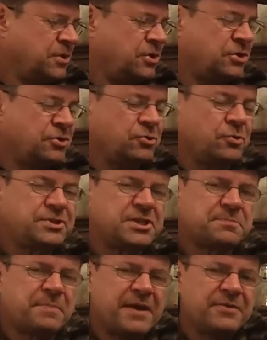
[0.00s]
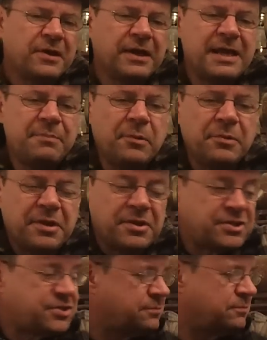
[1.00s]
You can notice by the label that
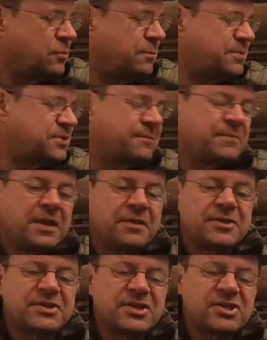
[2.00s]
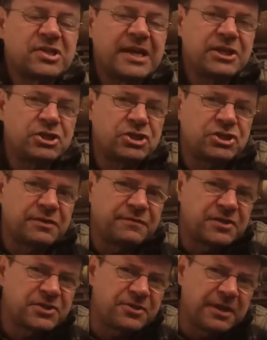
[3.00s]
this, whoops, there's a slight
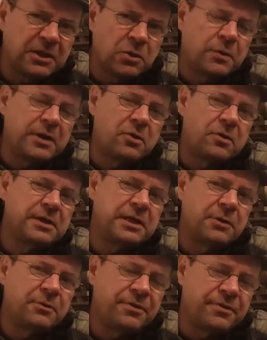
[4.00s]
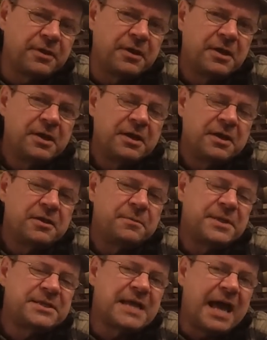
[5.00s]
shivish thing going on here with the
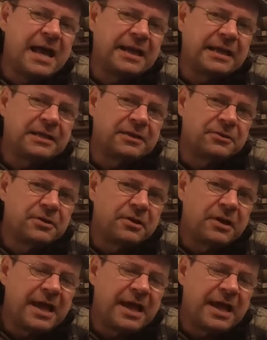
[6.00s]
metallic and the